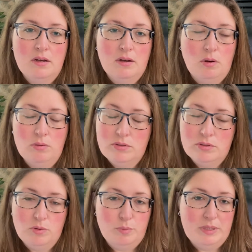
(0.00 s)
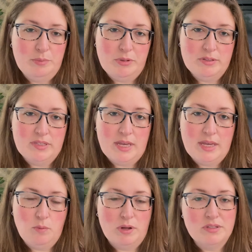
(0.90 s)
Old school people
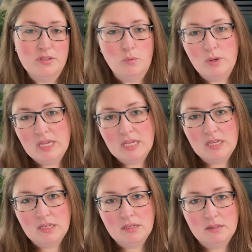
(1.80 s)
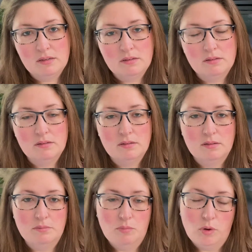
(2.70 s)
say once a week,
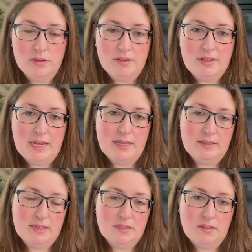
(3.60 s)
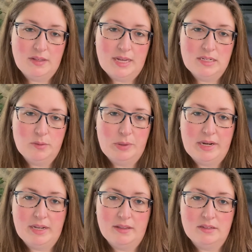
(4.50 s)
more than that, less than that,
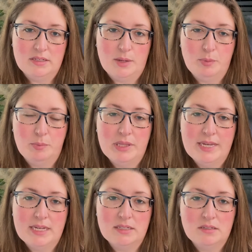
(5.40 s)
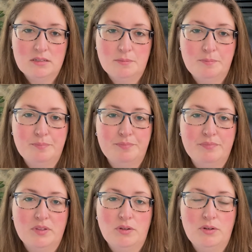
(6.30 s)
depending on the type of plant.
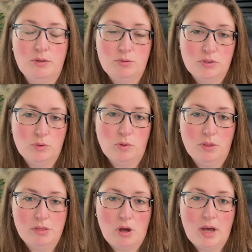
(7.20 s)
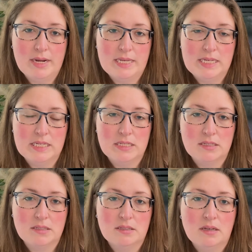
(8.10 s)
New school thought is